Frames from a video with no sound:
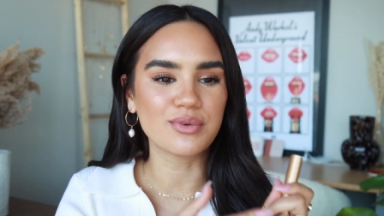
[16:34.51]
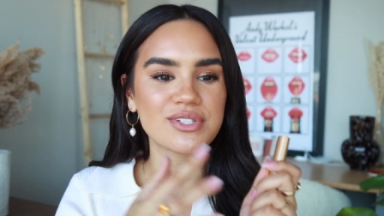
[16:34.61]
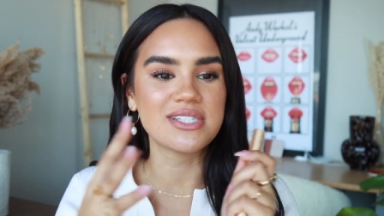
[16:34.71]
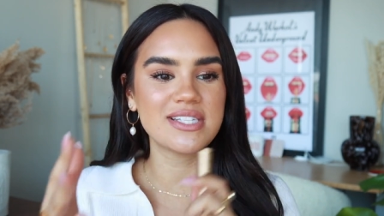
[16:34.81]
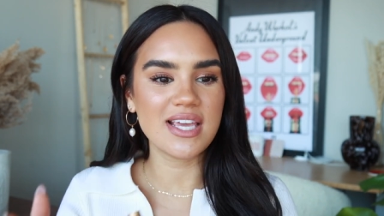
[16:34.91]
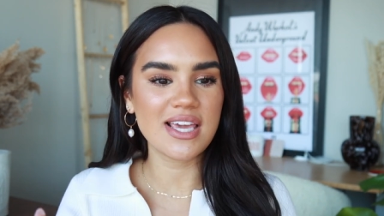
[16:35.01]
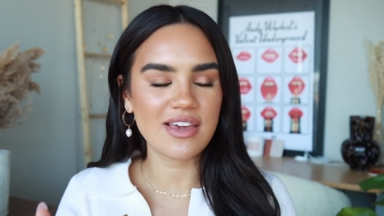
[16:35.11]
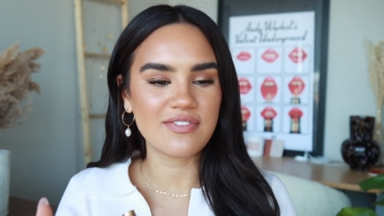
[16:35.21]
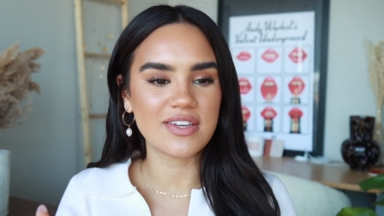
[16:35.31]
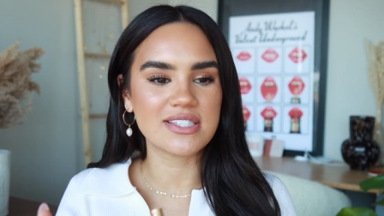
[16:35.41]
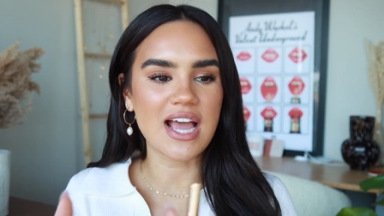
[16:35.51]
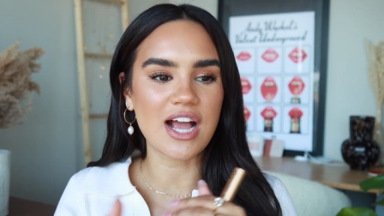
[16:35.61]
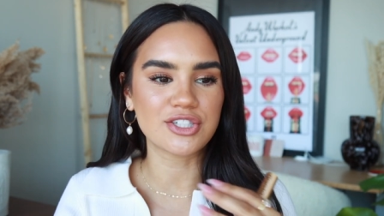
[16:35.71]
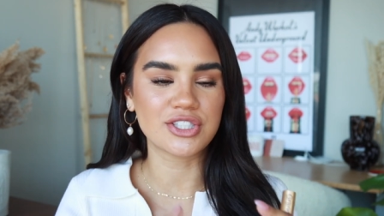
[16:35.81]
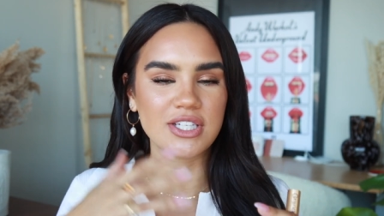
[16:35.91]
We'll see if it's
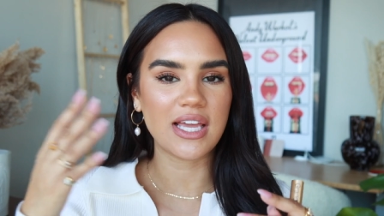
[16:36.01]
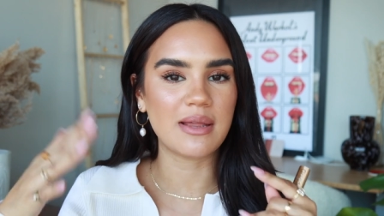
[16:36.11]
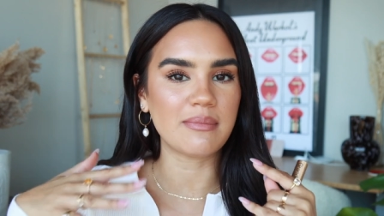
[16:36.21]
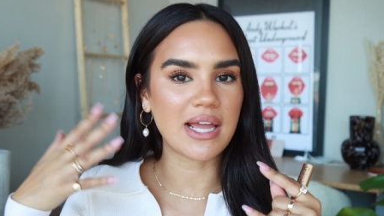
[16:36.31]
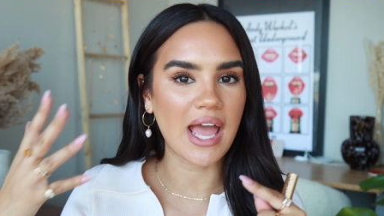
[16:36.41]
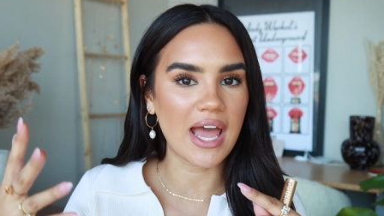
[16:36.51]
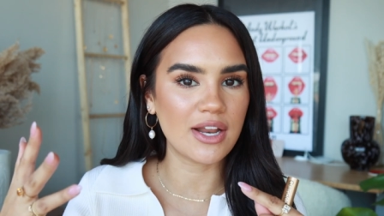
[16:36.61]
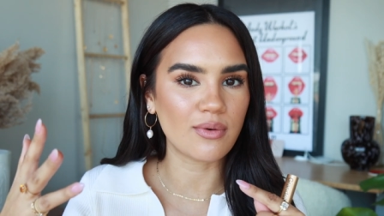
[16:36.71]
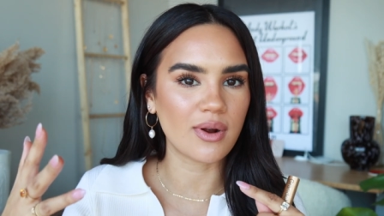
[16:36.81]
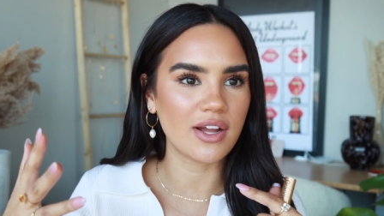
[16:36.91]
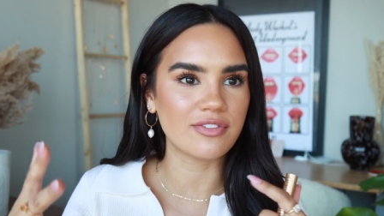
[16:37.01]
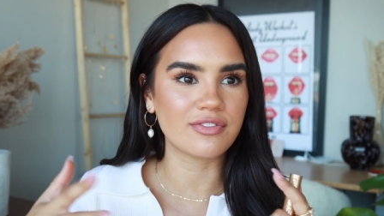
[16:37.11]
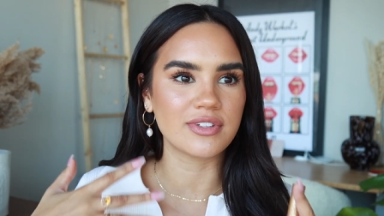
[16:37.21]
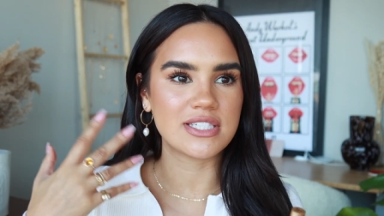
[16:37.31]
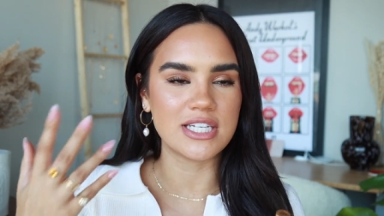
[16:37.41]
actually in my head or
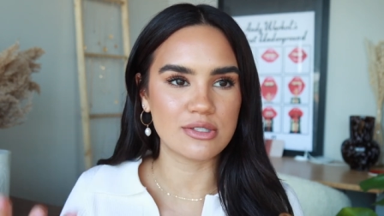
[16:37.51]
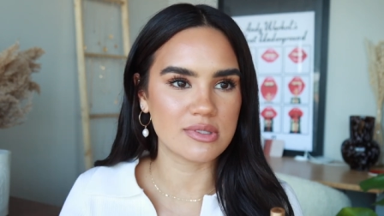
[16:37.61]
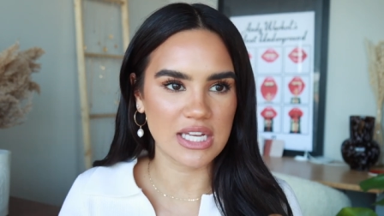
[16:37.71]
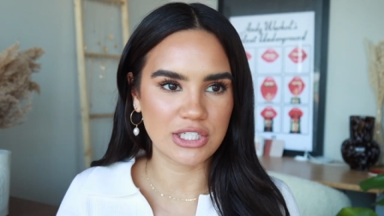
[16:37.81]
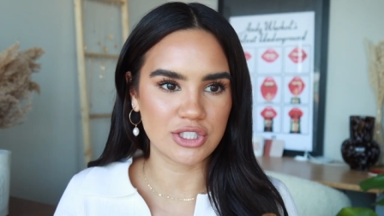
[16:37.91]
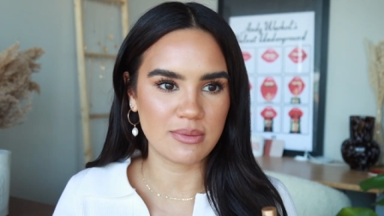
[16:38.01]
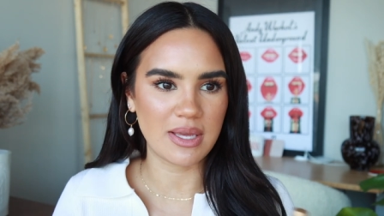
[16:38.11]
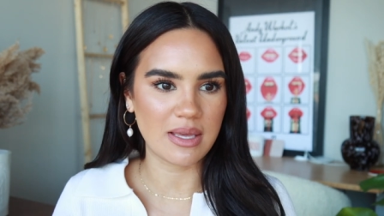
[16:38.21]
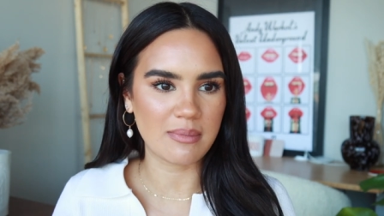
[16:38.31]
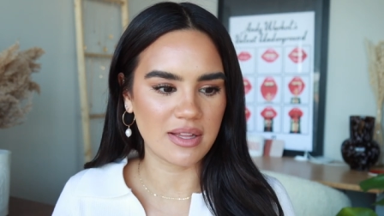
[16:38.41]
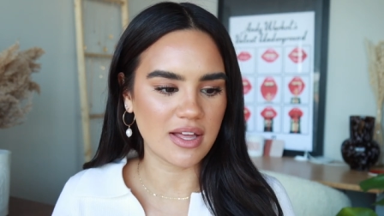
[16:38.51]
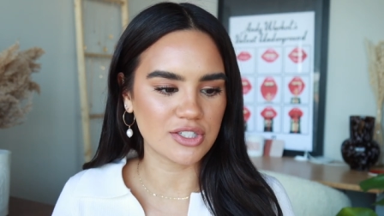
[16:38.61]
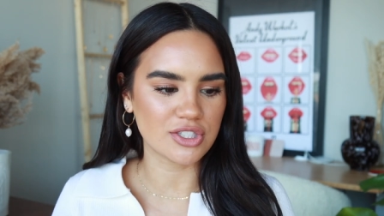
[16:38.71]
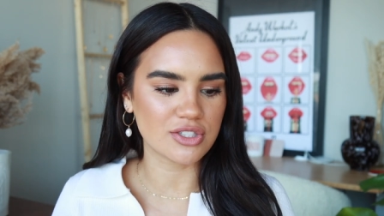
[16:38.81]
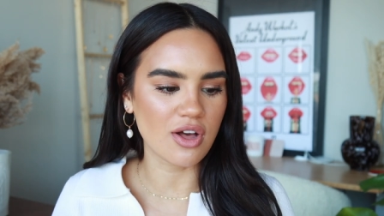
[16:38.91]
if Latisse was actually making my
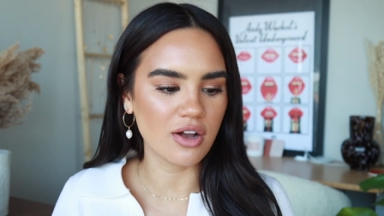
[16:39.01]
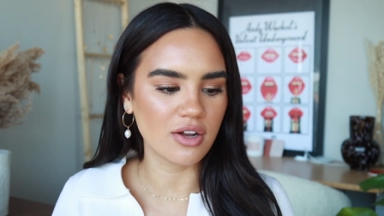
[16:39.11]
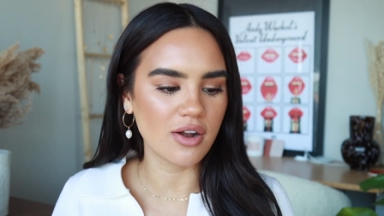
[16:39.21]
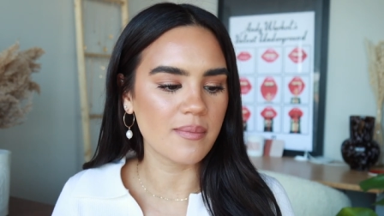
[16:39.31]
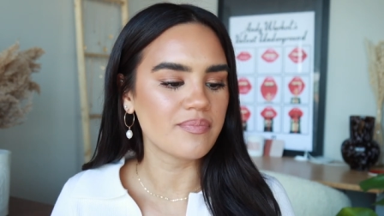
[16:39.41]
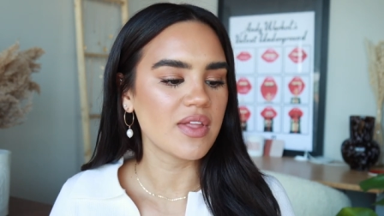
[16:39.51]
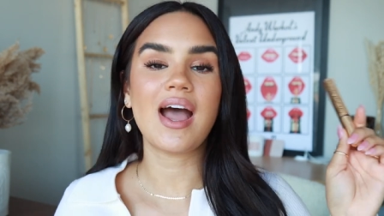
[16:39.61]
lashes longer.